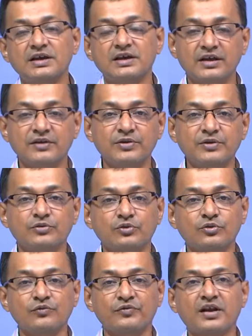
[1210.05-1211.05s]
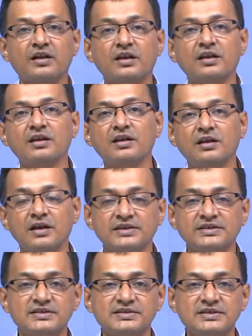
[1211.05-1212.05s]
to federal
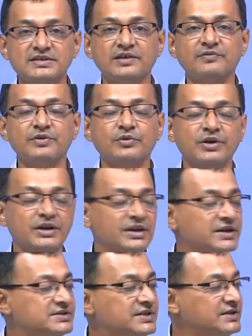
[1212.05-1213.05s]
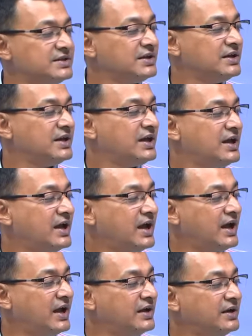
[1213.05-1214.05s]
agencies, everybody needs it. And